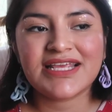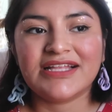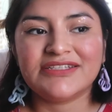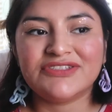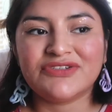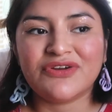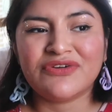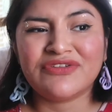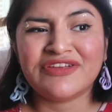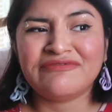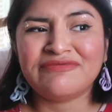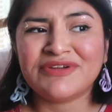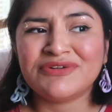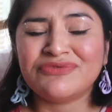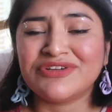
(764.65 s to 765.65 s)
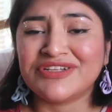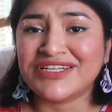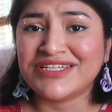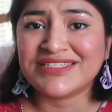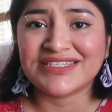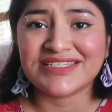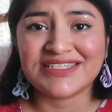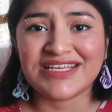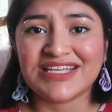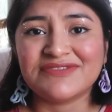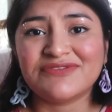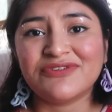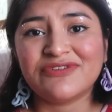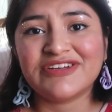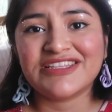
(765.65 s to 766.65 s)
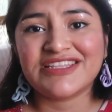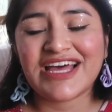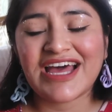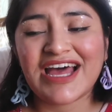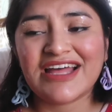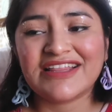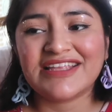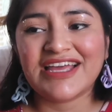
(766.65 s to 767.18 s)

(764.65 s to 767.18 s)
And so they've been really successful with that.